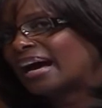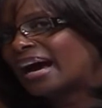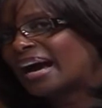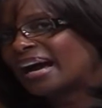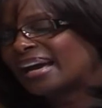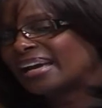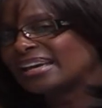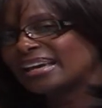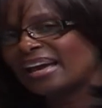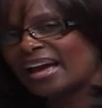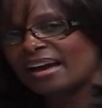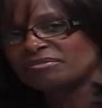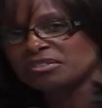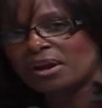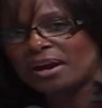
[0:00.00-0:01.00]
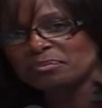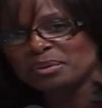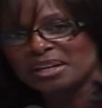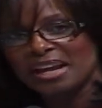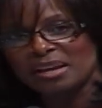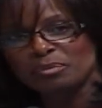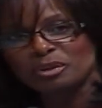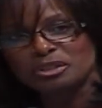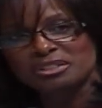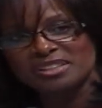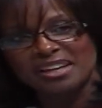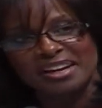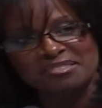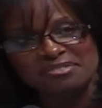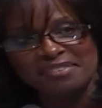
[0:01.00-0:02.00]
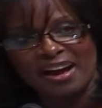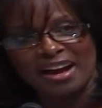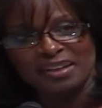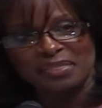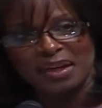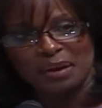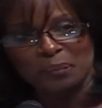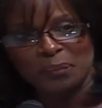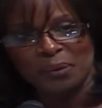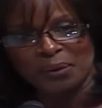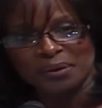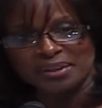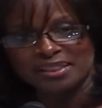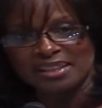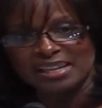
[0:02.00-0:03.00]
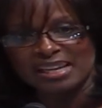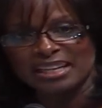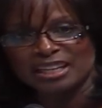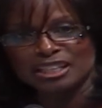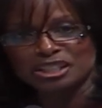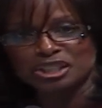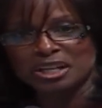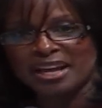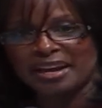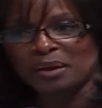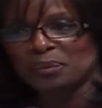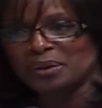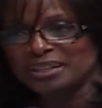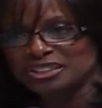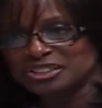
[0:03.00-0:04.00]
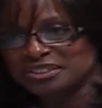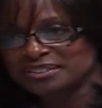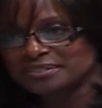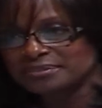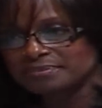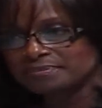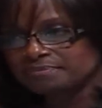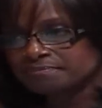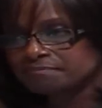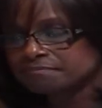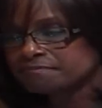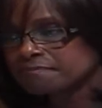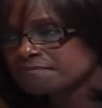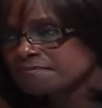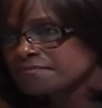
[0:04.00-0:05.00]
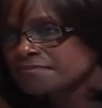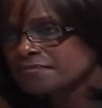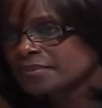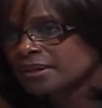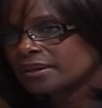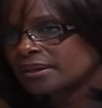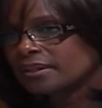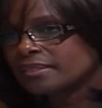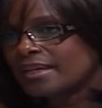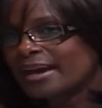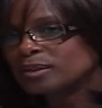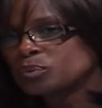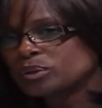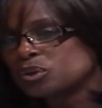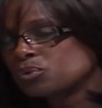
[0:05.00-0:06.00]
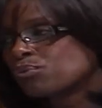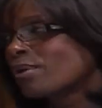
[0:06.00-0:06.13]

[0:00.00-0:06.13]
I have not been able to yet find that word in the English language that would